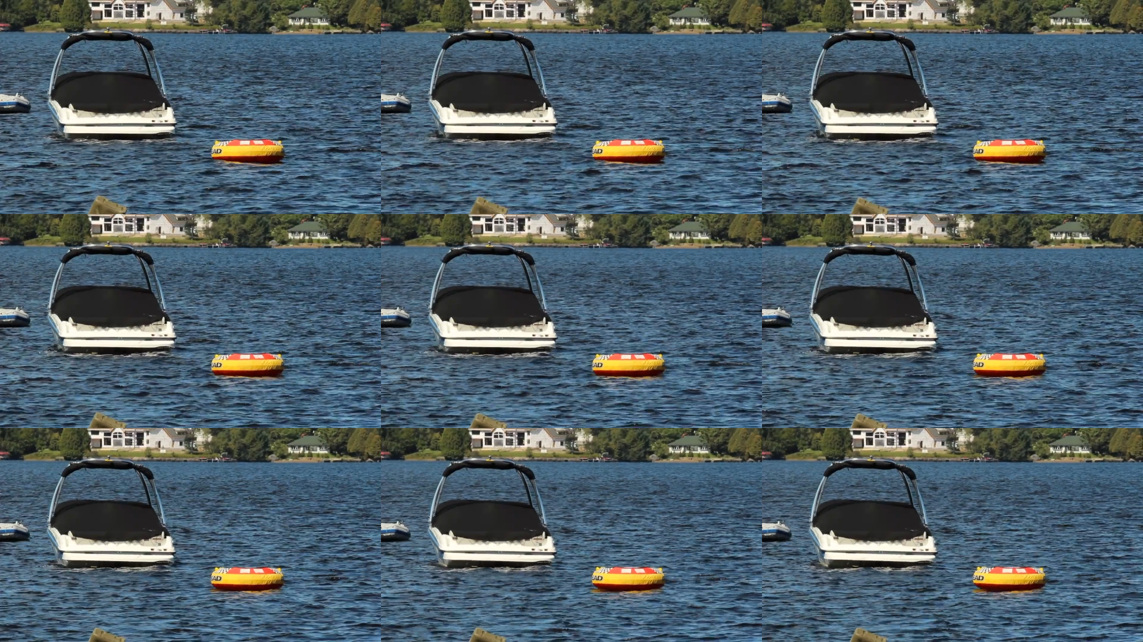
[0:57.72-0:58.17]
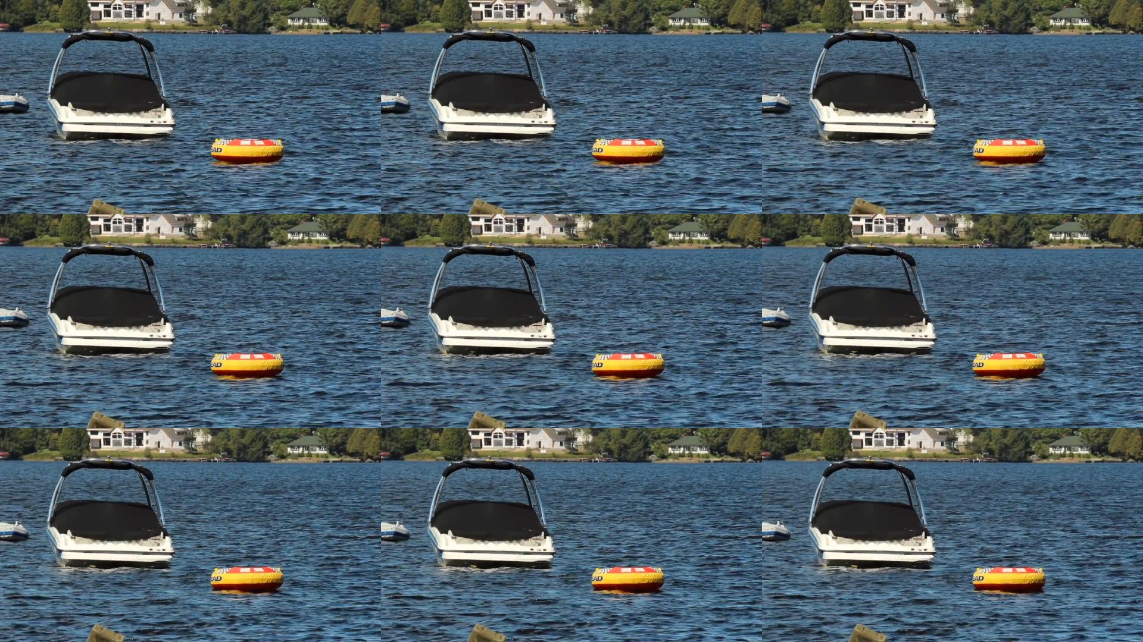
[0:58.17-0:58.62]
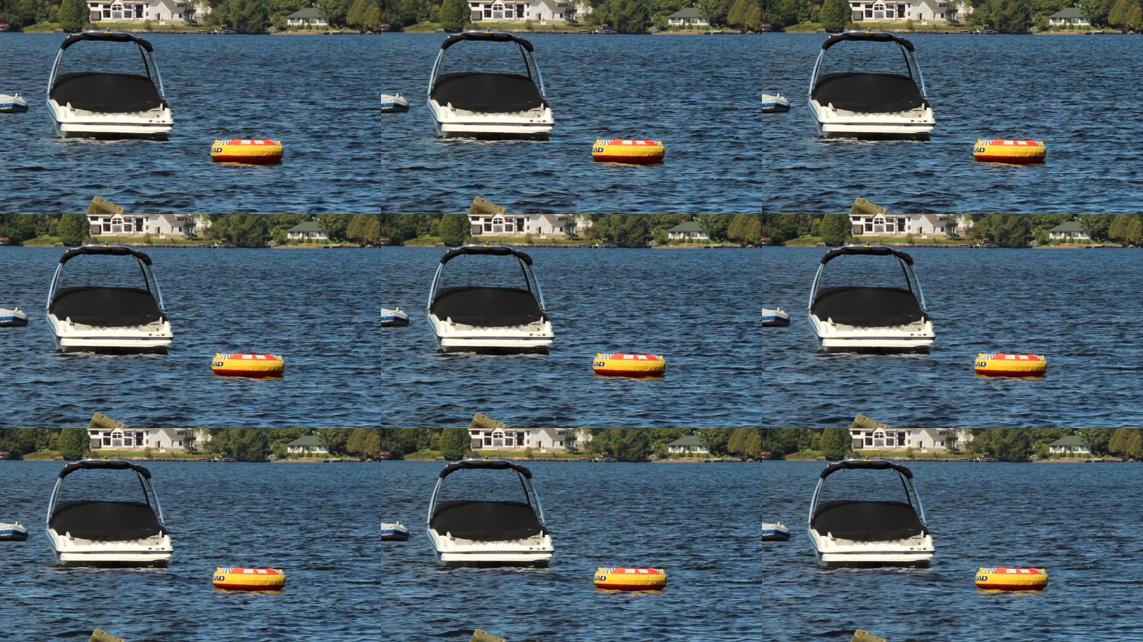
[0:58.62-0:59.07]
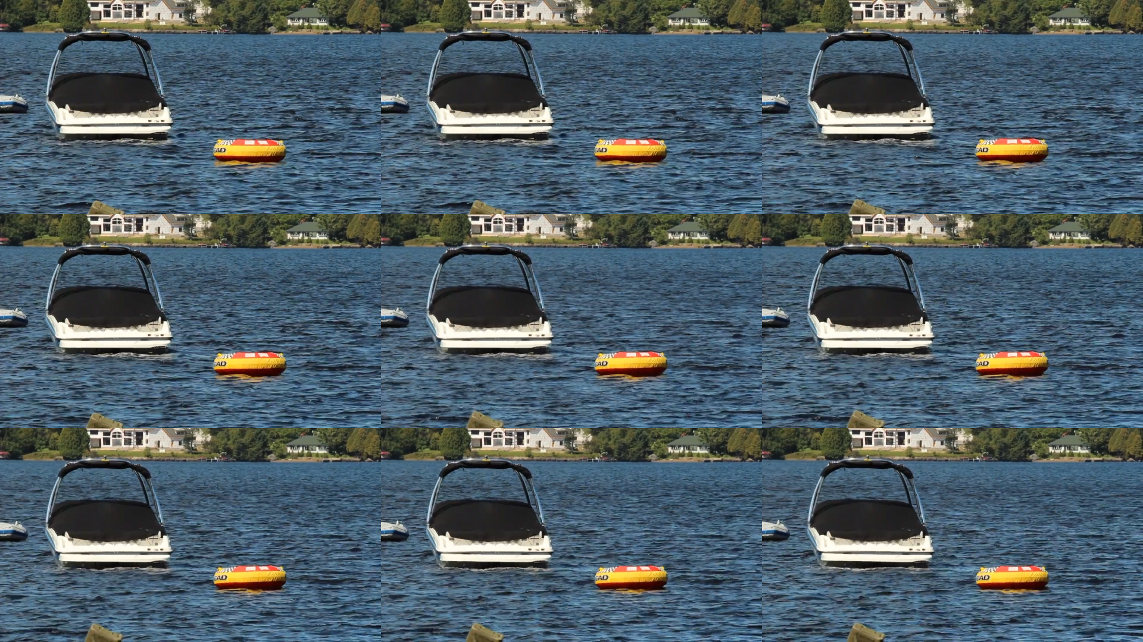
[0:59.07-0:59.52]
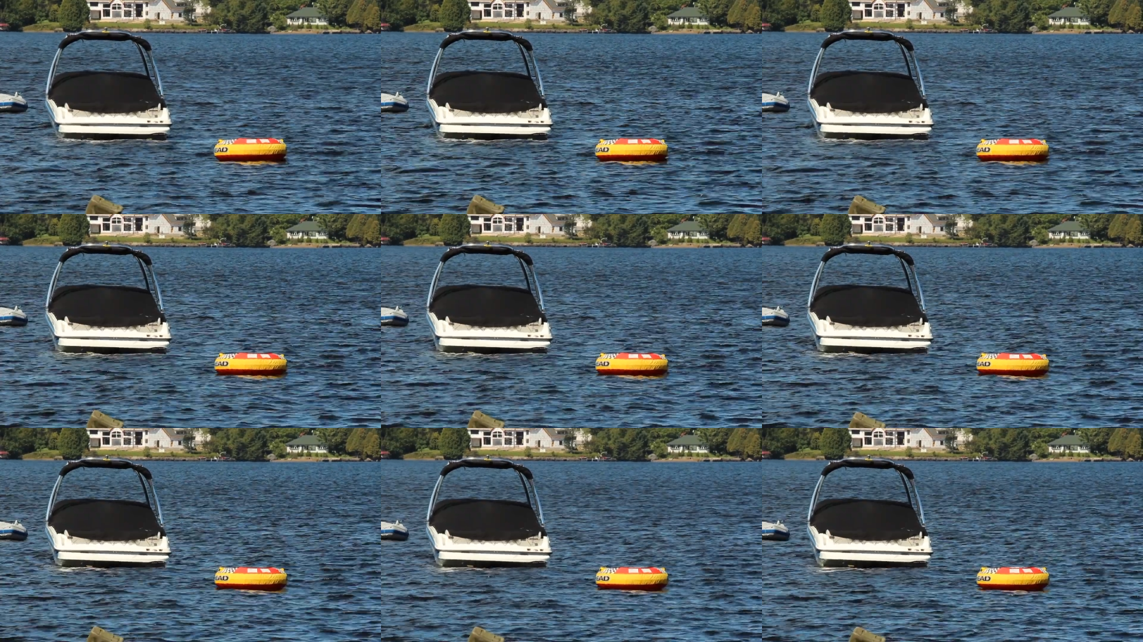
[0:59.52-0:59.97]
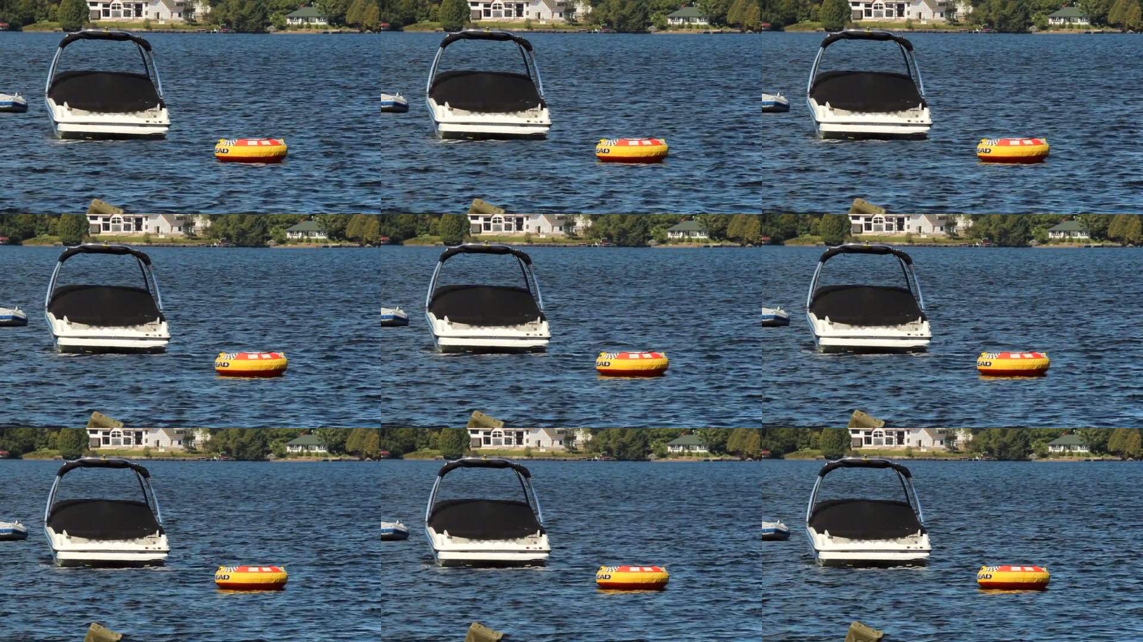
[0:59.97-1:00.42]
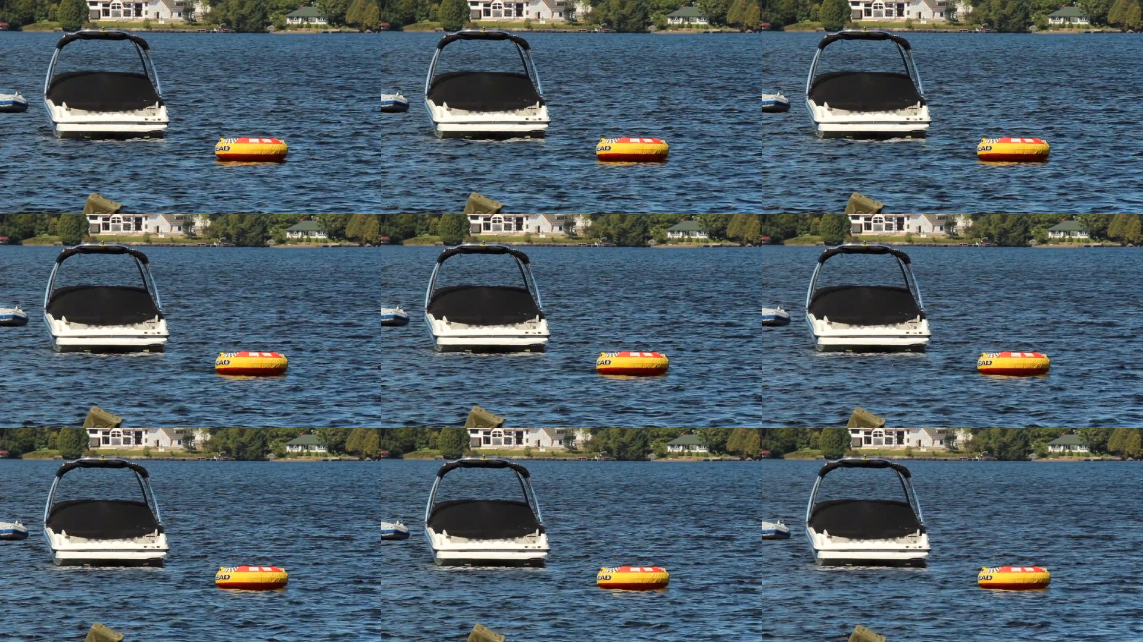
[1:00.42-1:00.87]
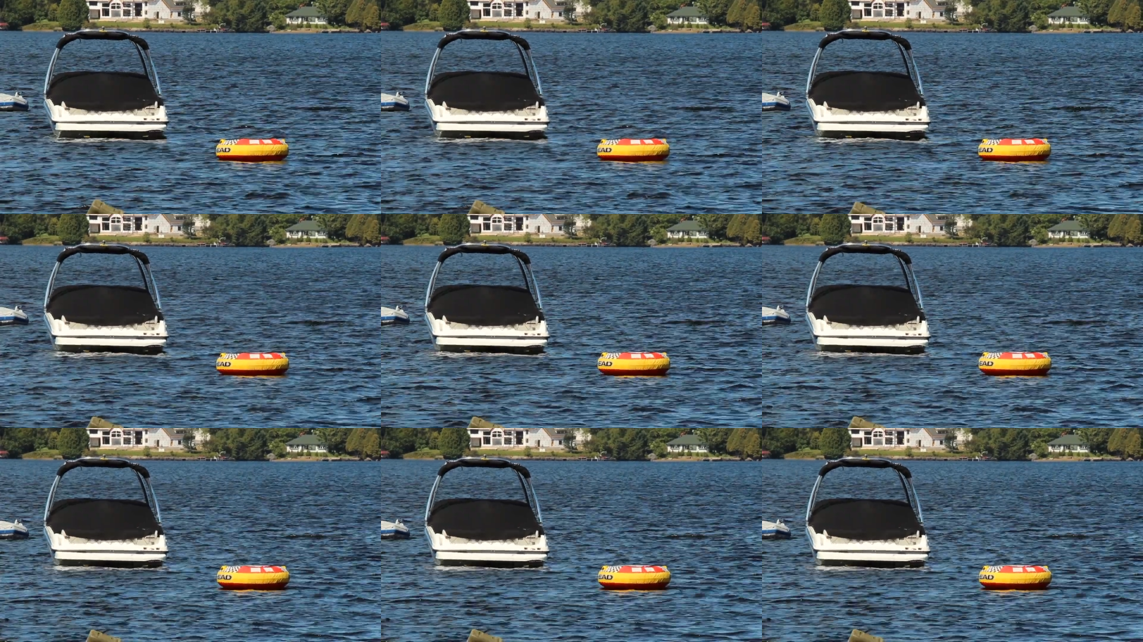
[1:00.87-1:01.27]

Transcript: [unreadable: no face in view]